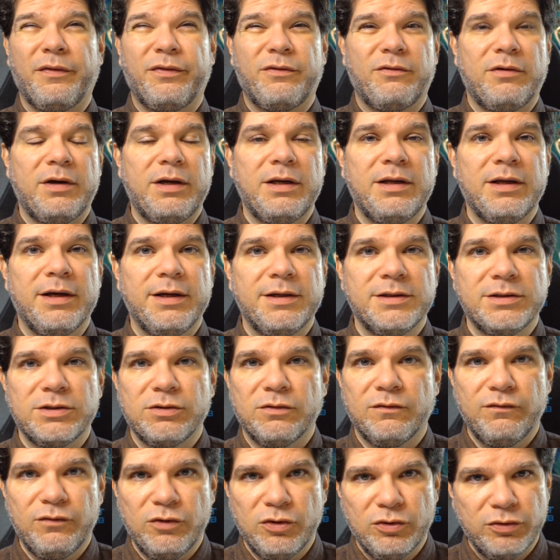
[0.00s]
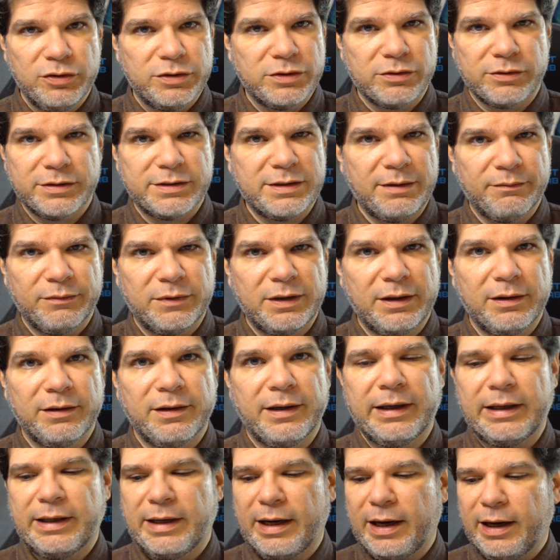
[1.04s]
3 days of use or something
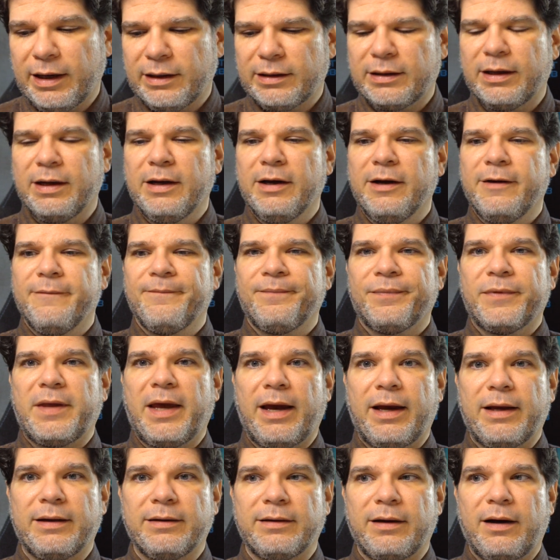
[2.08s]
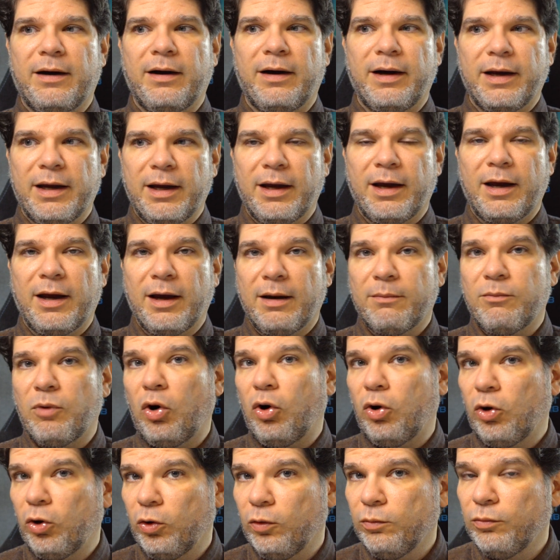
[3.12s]
like that. And I am
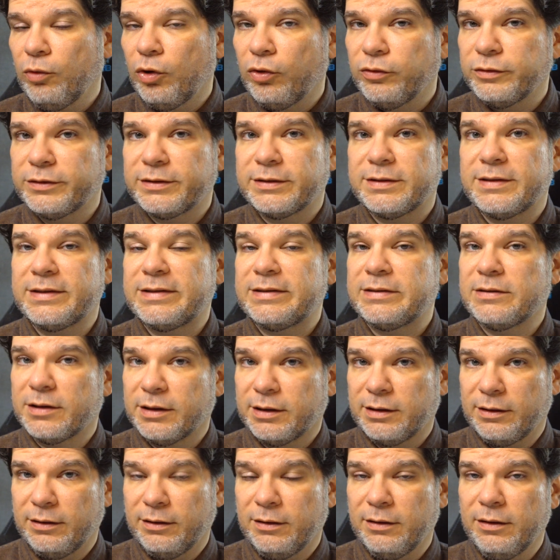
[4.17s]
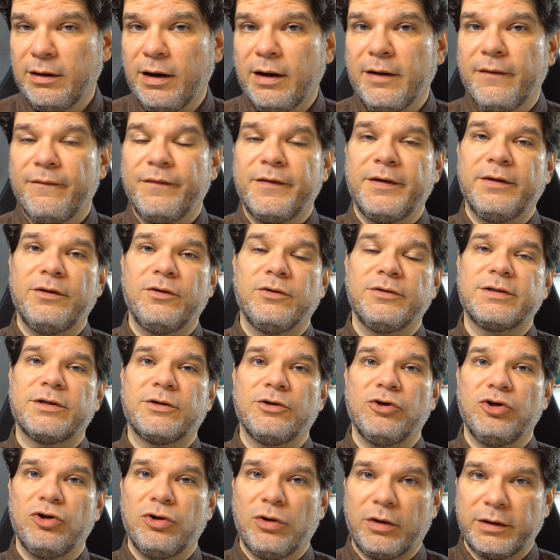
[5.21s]
almost certain that those
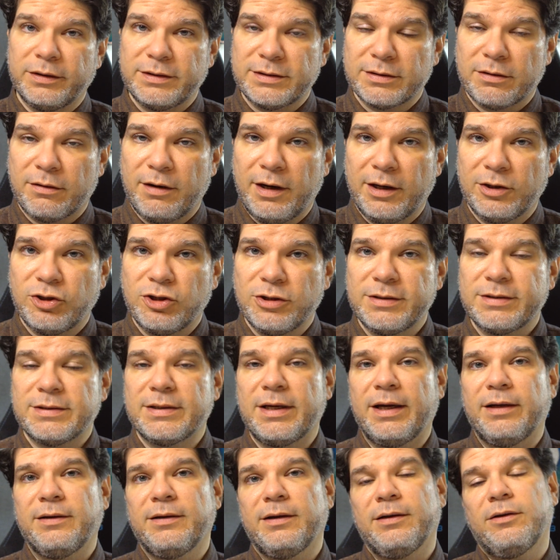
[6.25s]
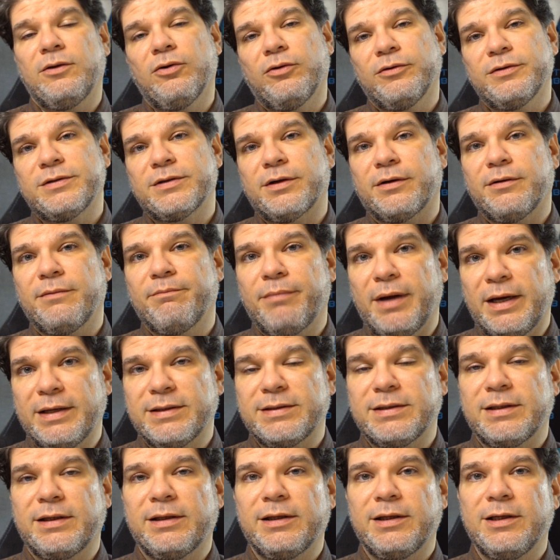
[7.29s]
are not scratches, and that those are
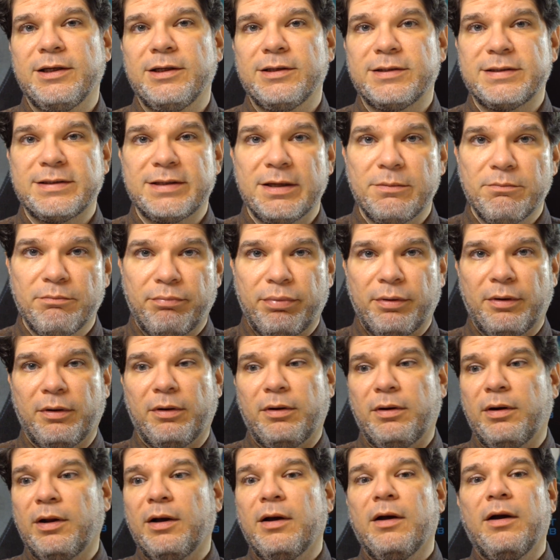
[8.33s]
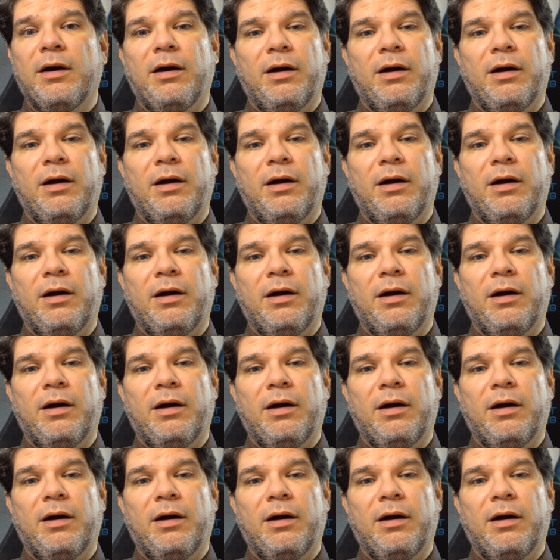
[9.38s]
basically simple